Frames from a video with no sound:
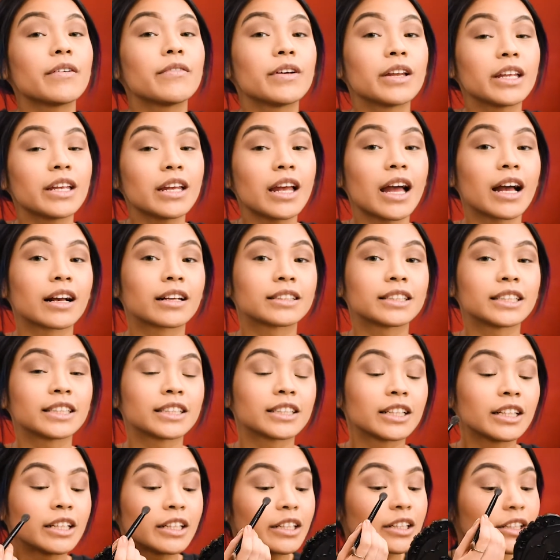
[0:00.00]
have any excess
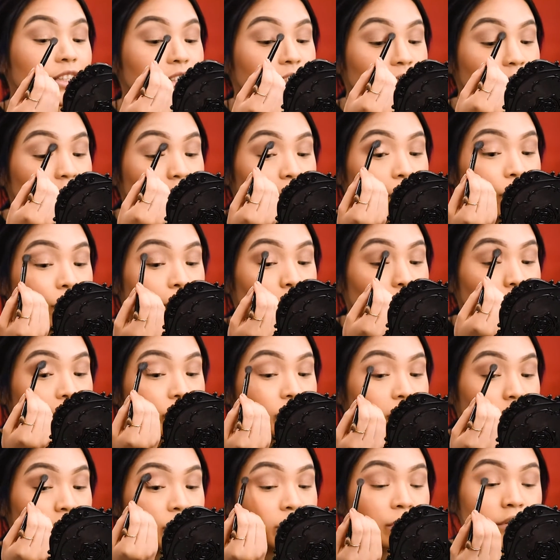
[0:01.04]
glitter, you could always
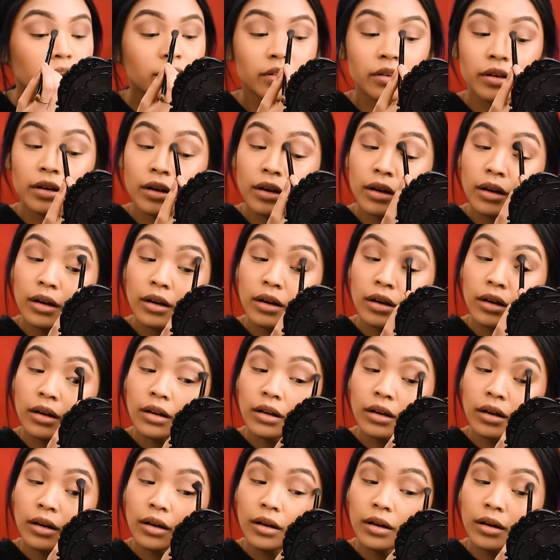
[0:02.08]
just
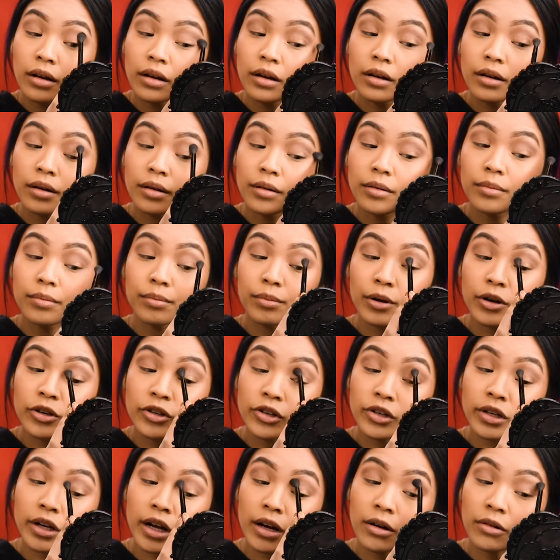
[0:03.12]

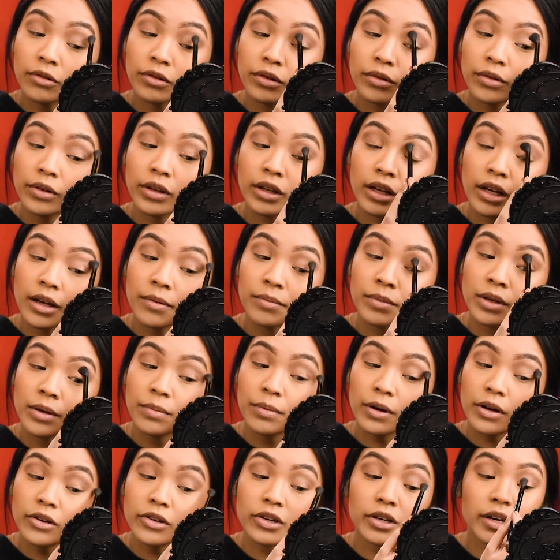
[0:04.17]
brush it out with the empty
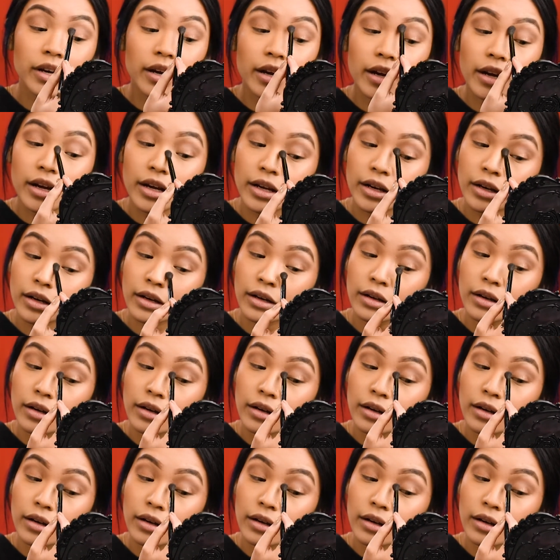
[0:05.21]
brush again.